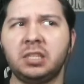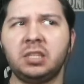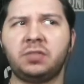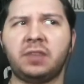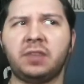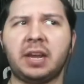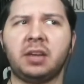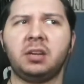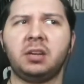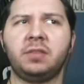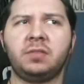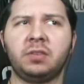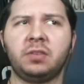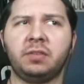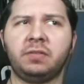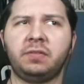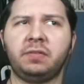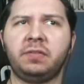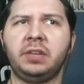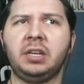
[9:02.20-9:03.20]
fat enough to
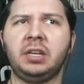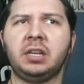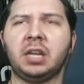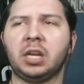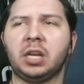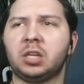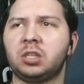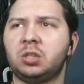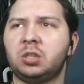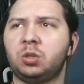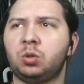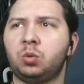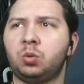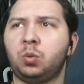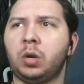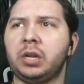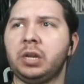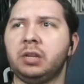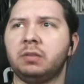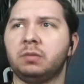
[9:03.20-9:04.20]
feed like
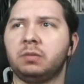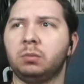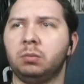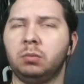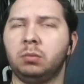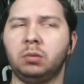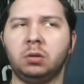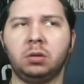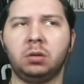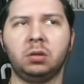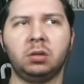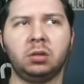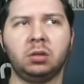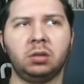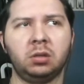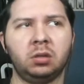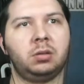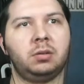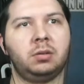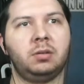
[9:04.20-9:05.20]
20 of them.
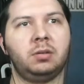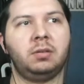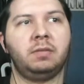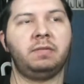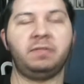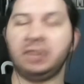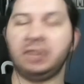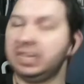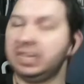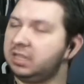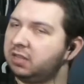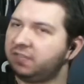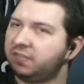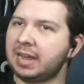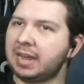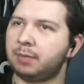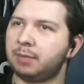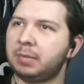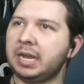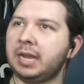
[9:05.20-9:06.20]
Feed the fat
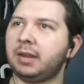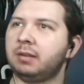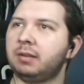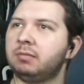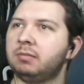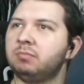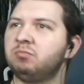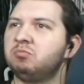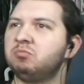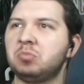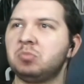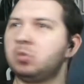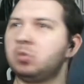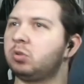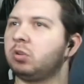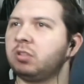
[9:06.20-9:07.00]
man. Throw the